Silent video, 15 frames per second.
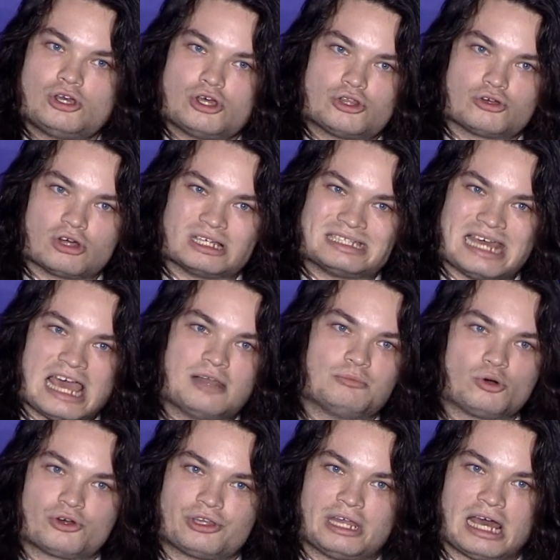there are 10
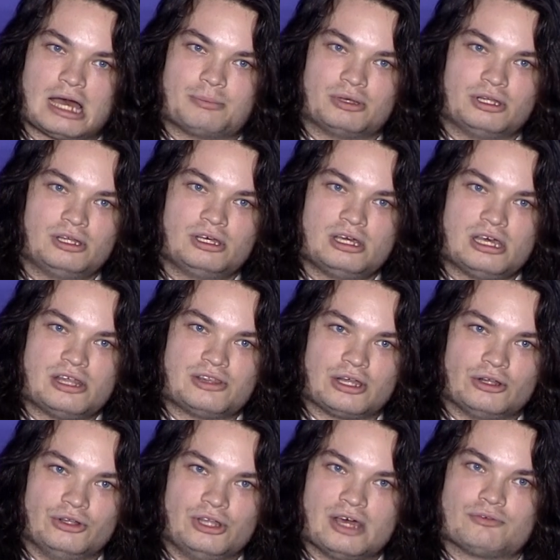more that happen
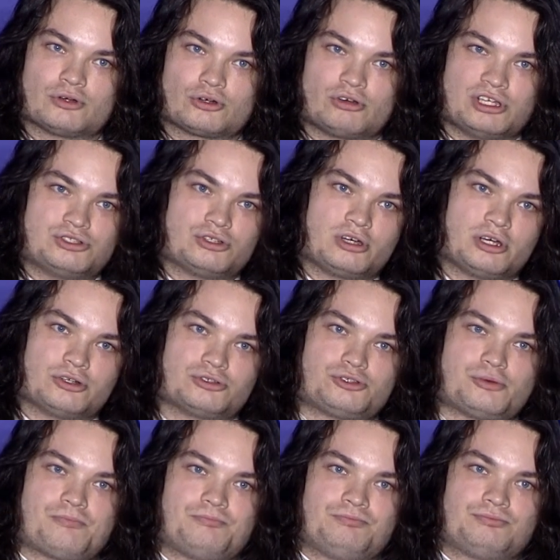that'll never grace your ears.
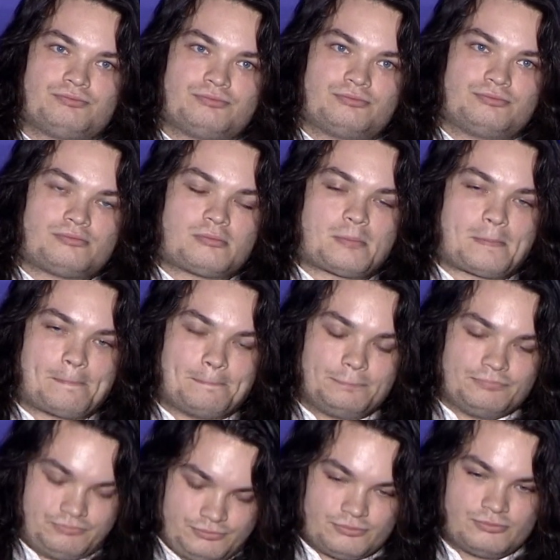Yeah.
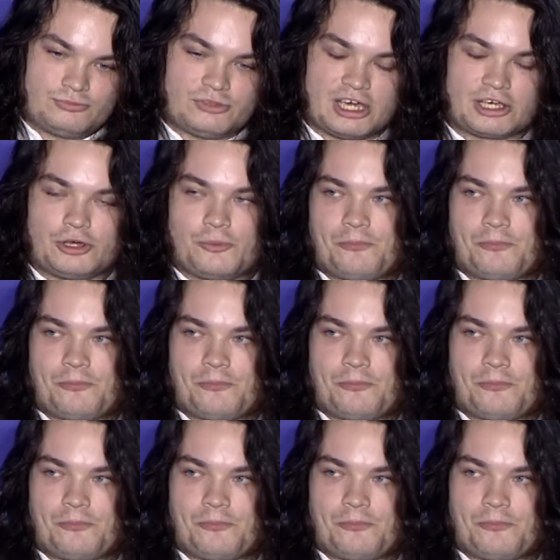Thank you.